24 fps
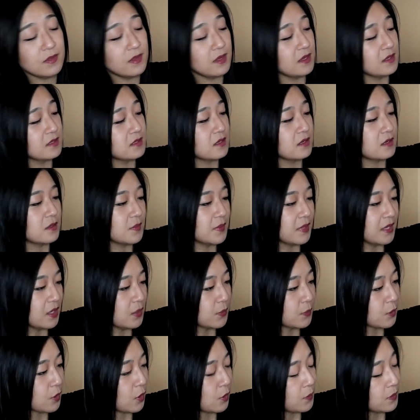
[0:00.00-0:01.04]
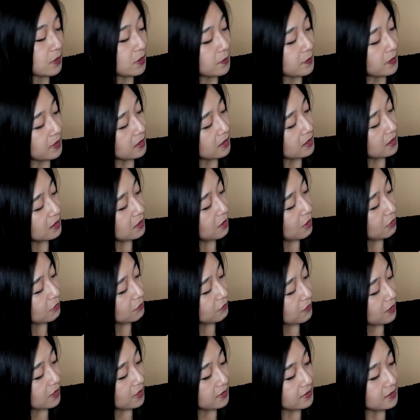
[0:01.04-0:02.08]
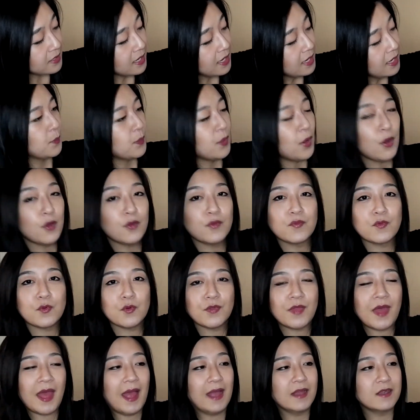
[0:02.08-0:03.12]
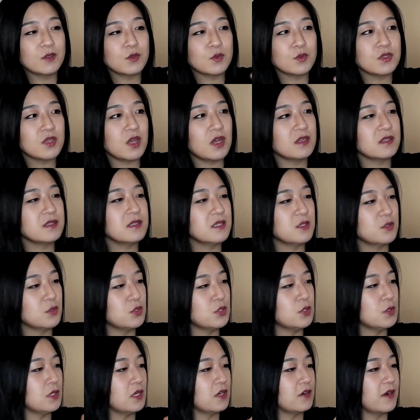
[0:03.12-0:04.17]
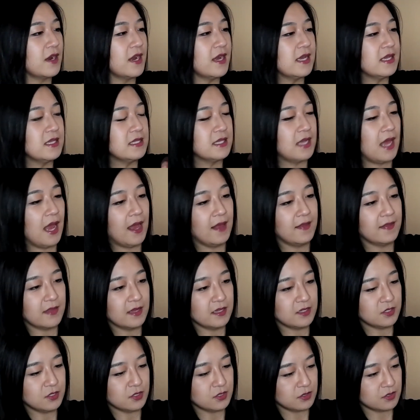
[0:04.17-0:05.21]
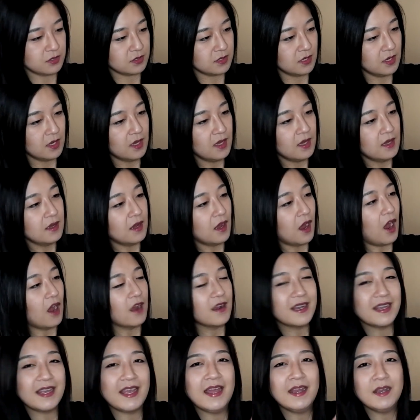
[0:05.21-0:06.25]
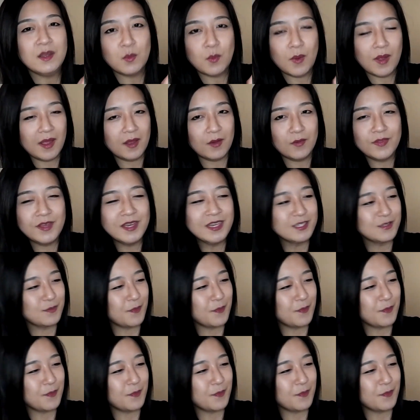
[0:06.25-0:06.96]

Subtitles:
think it's going to be a problem in the long run. But overall the handles are still doing great, and there's just hardly any wear on this